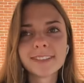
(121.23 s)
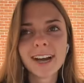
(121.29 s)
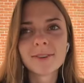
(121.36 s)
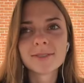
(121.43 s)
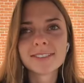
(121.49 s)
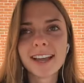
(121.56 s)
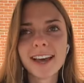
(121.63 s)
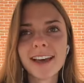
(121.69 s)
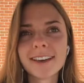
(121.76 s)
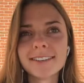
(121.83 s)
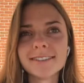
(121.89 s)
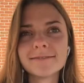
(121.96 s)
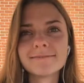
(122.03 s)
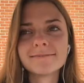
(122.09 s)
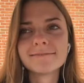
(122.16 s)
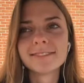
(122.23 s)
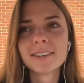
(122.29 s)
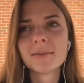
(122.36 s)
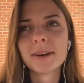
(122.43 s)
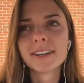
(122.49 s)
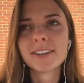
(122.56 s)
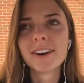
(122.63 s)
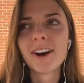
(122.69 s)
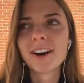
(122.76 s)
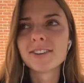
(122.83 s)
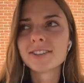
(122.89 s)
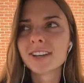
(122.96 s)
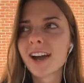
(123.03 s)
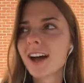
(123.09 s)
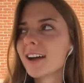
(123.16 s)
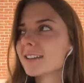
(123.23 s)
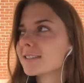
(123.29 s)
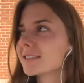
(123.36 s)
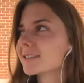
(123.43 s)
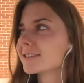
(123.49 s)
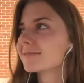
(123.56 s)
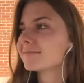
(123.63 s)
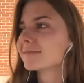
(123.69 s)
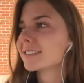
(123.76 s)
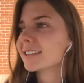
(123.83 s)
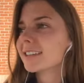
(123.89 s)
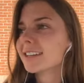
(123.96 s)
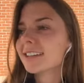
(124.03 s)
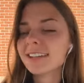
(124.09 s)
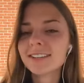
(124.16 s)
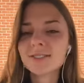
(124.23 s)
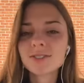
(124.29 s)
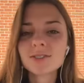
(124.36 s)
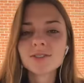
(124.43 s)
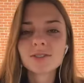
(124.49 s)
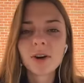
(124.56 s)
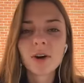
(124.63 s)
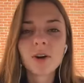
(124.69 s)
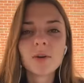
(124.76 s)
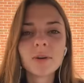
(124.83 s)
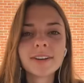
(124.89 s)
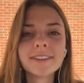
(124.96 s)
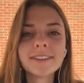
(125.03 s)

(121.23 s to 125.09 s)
outside. Oh my gosh, guys. It's so